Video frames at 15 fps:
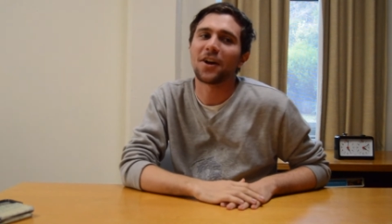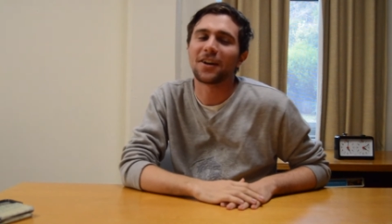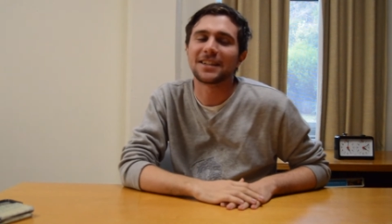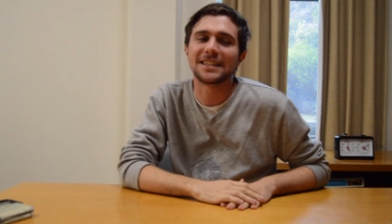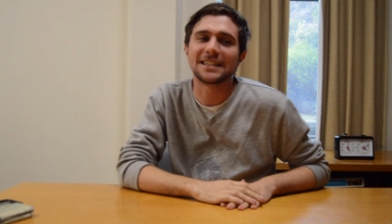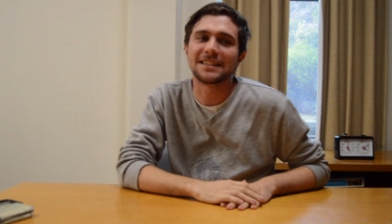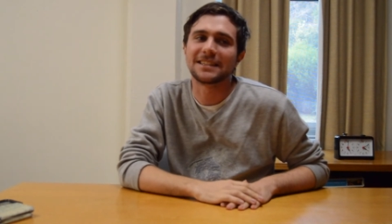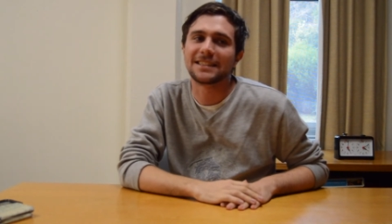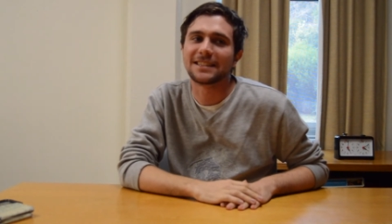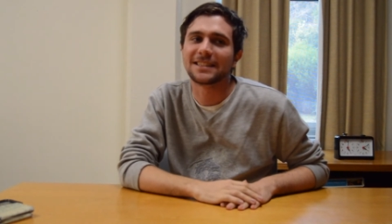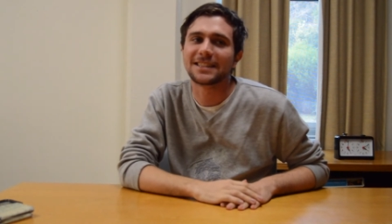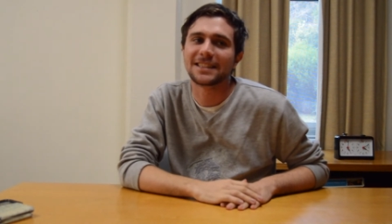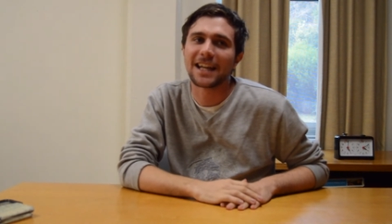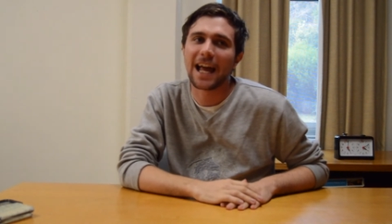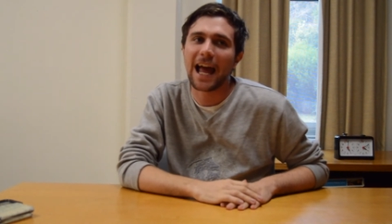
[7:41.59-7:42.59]

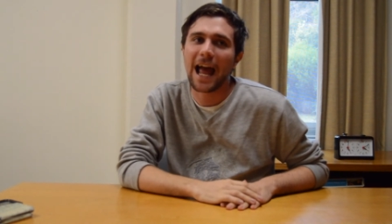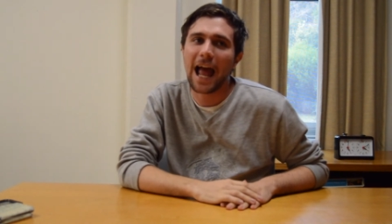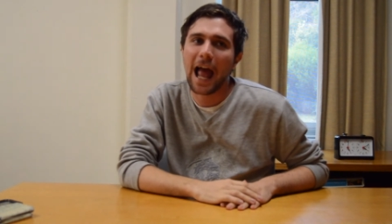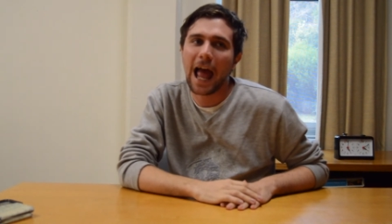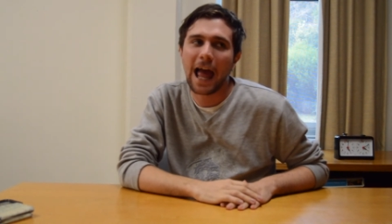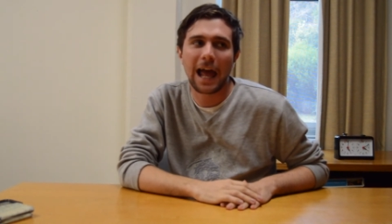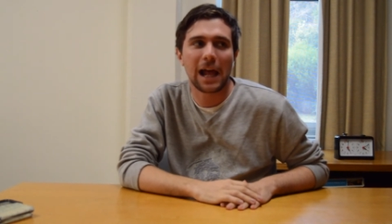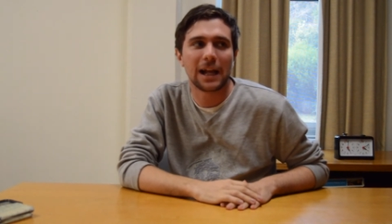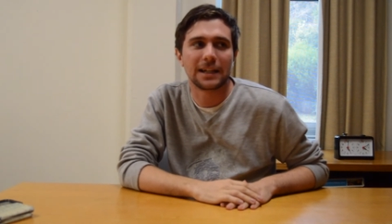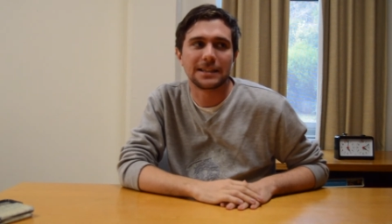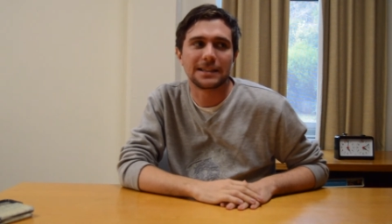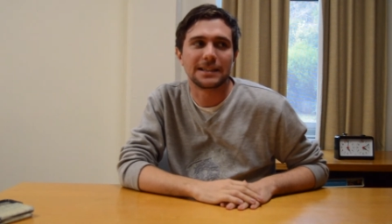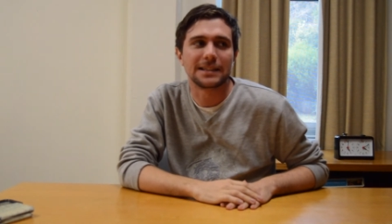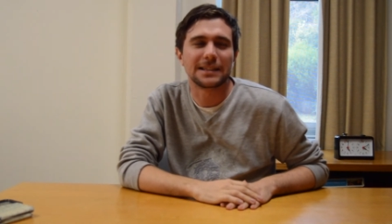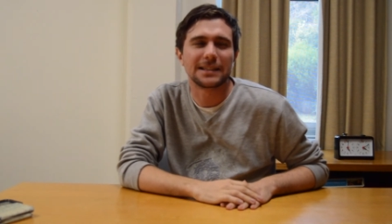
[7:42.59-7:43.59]
Ursies
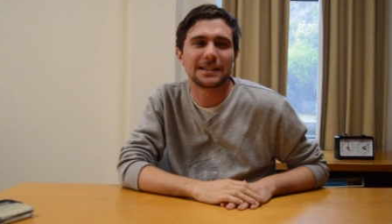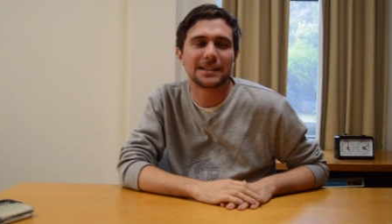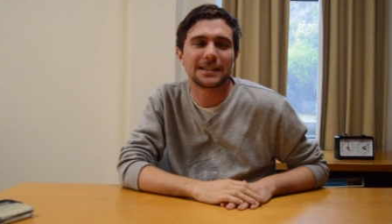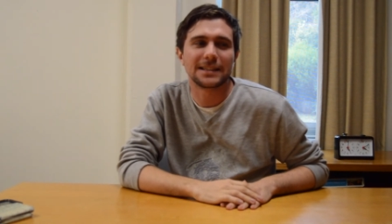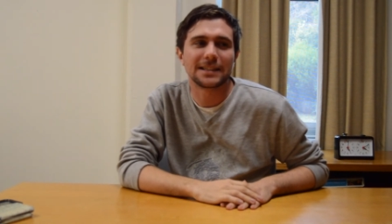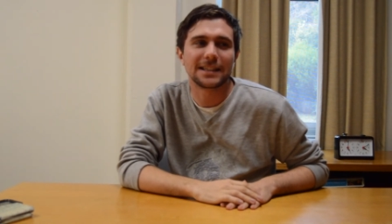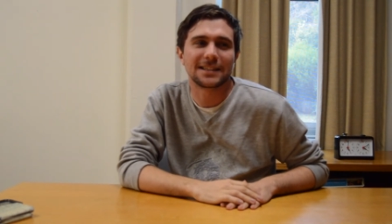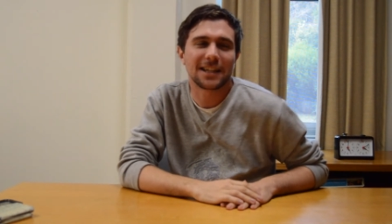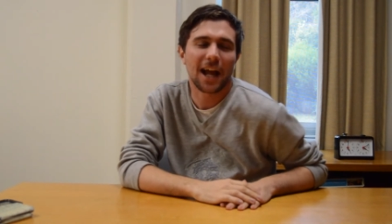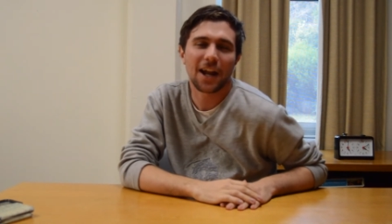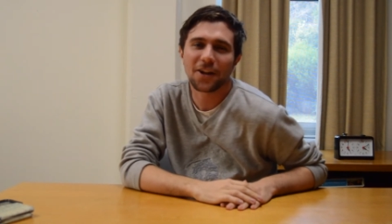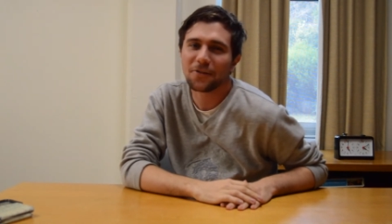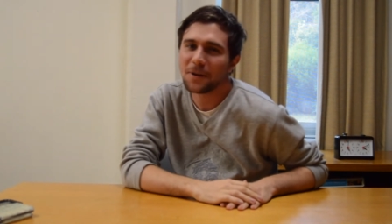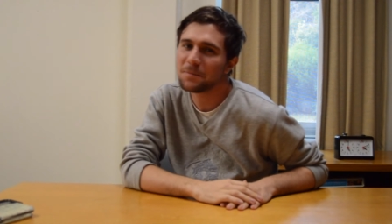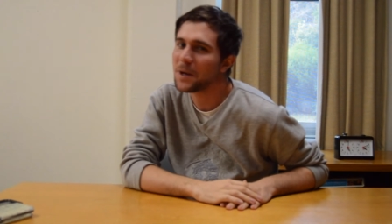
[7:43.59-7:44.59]
and it's
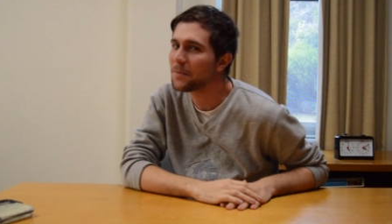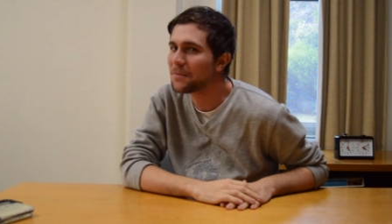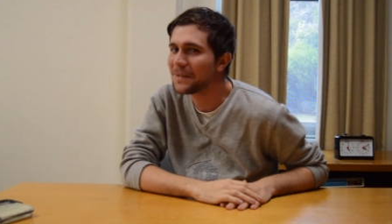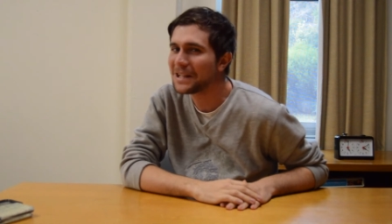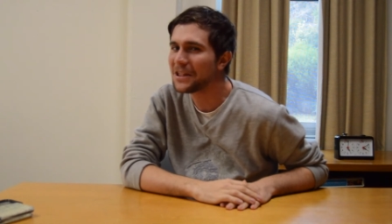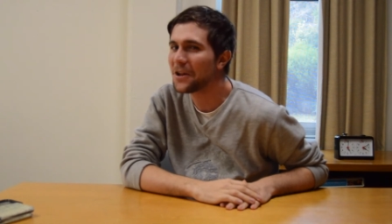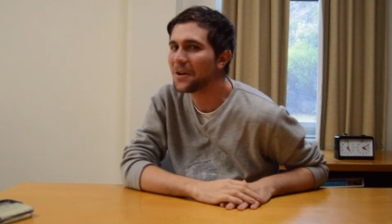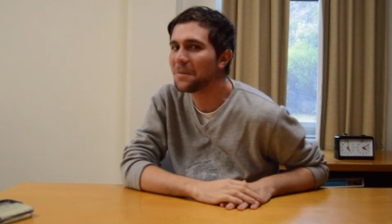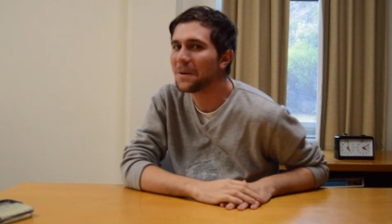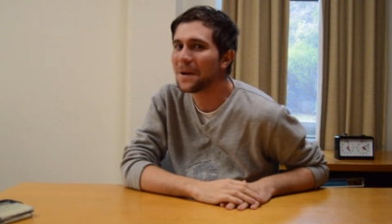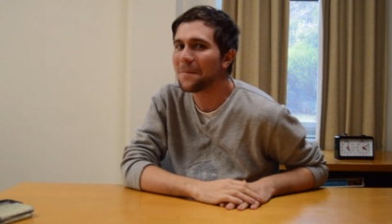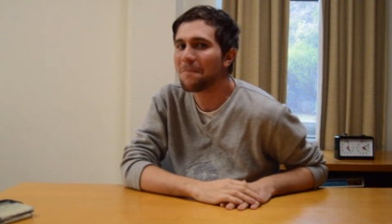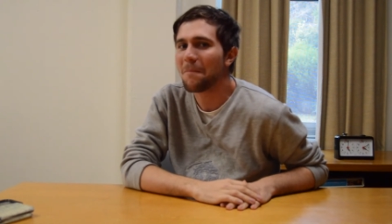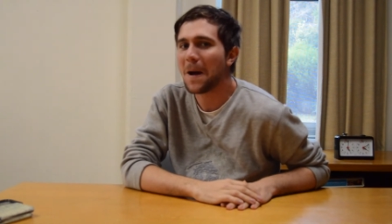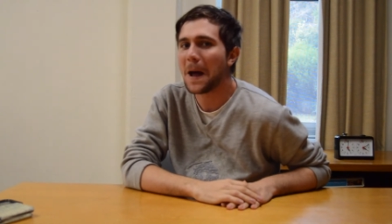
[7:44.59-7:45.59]
kind of creeped up on me a little
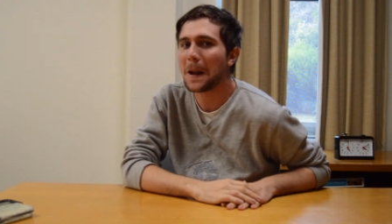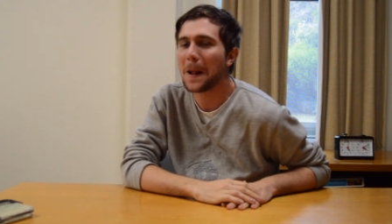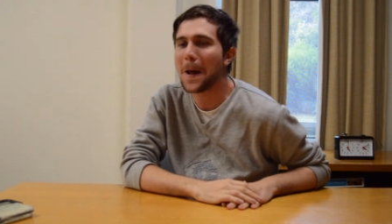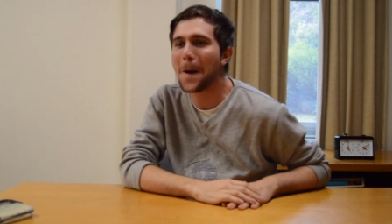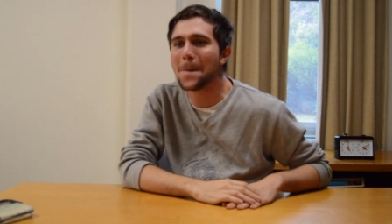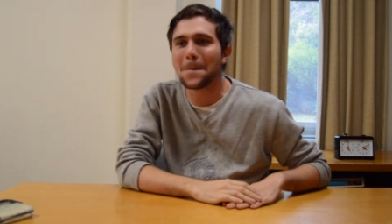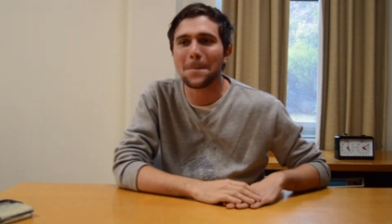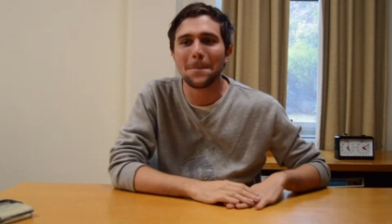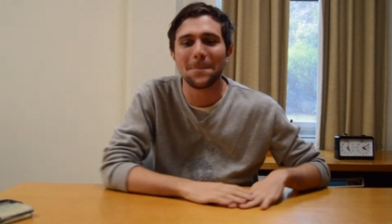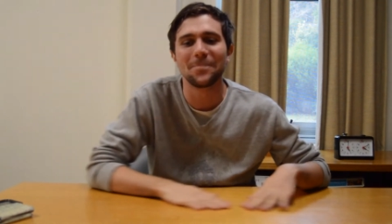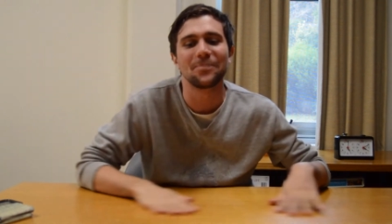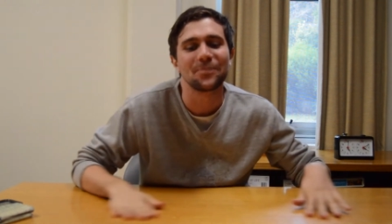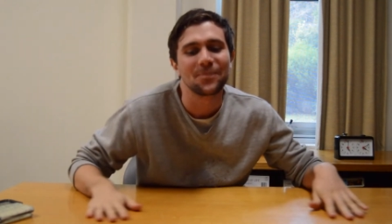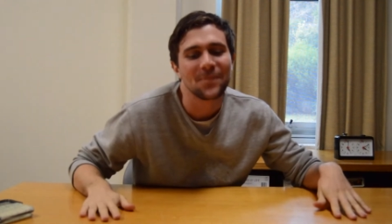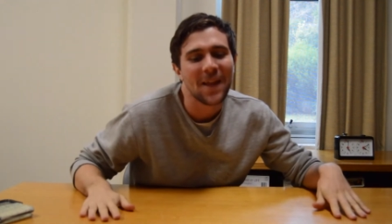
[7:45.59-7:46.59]
bit, but um,
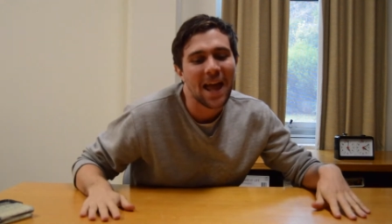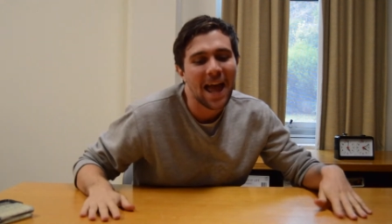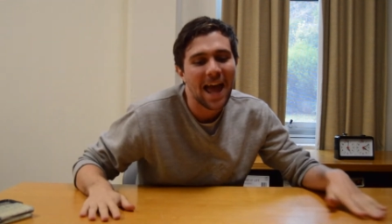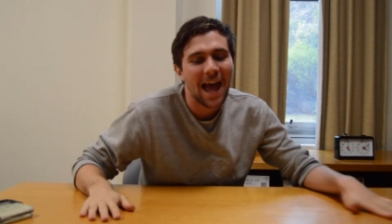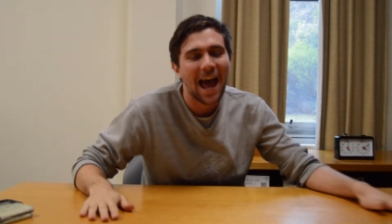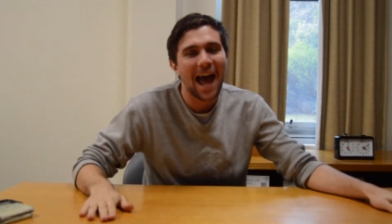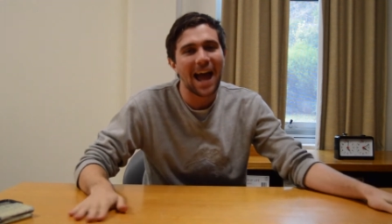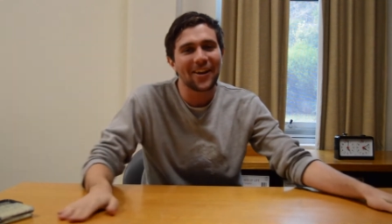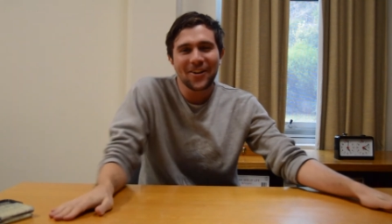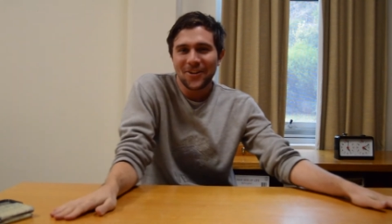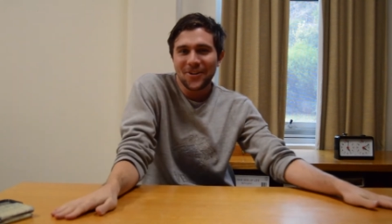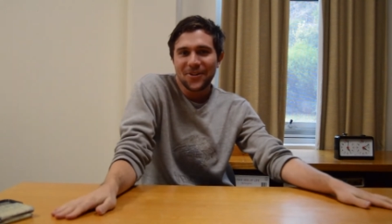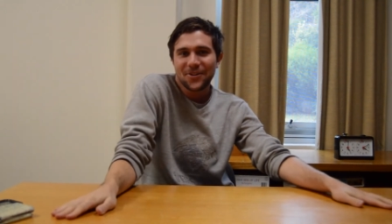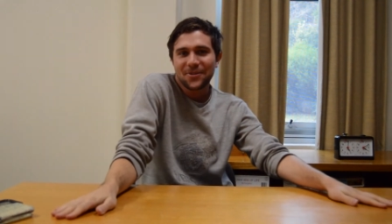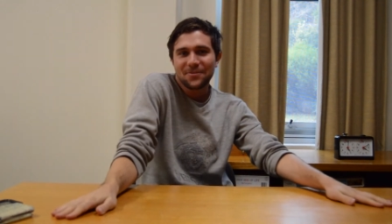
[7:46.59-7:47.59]
I don't
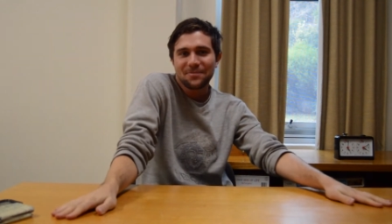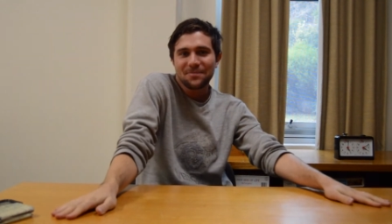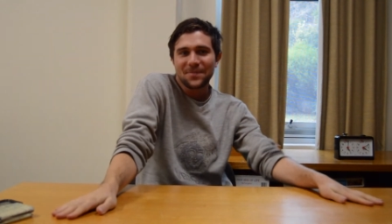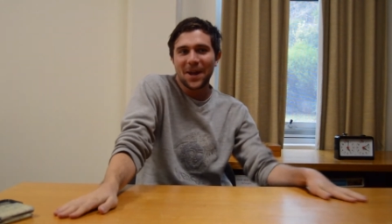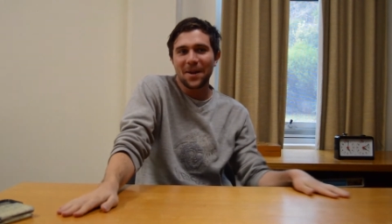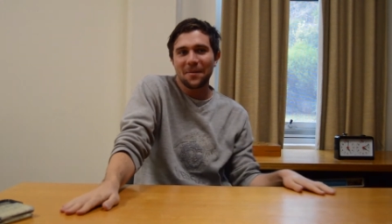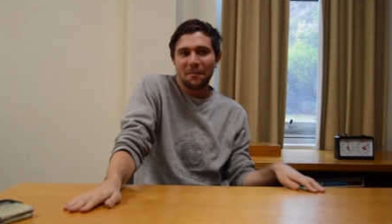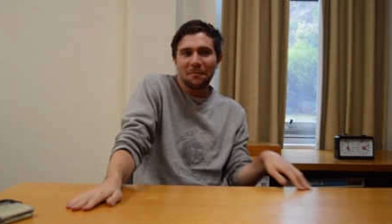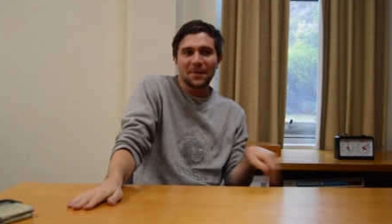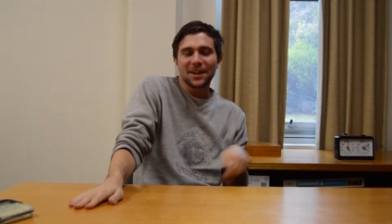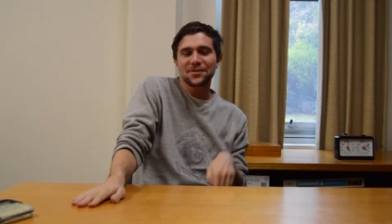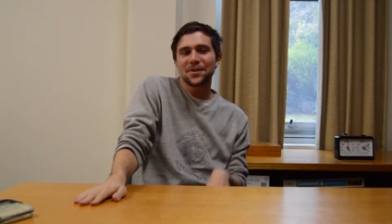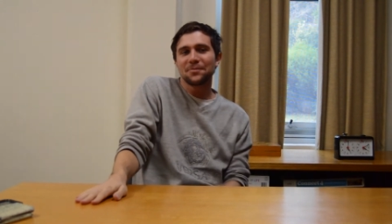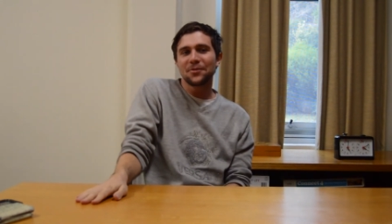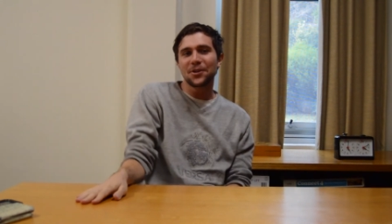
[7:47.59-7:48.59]
know. I um,
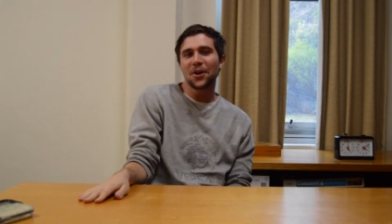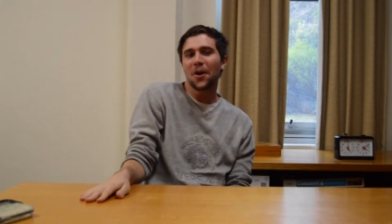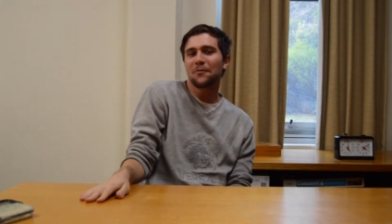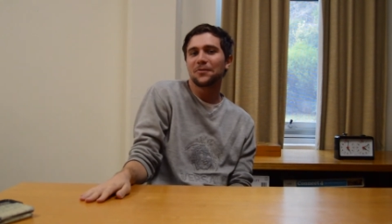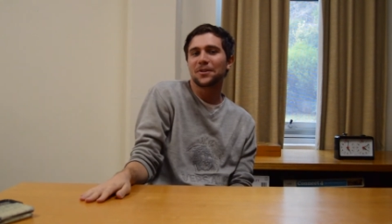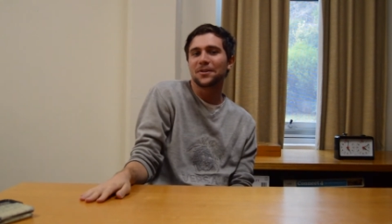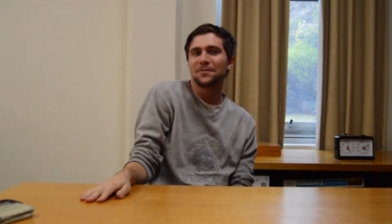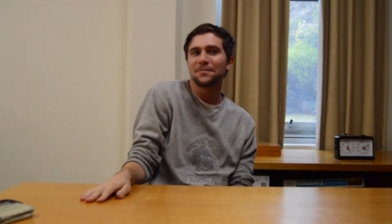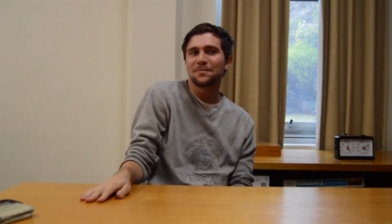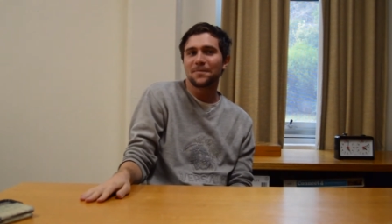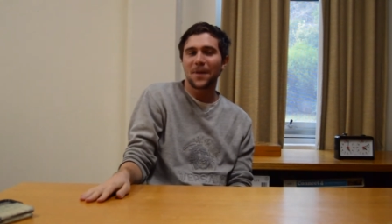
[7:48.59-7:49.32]
guess I'm pretty confident.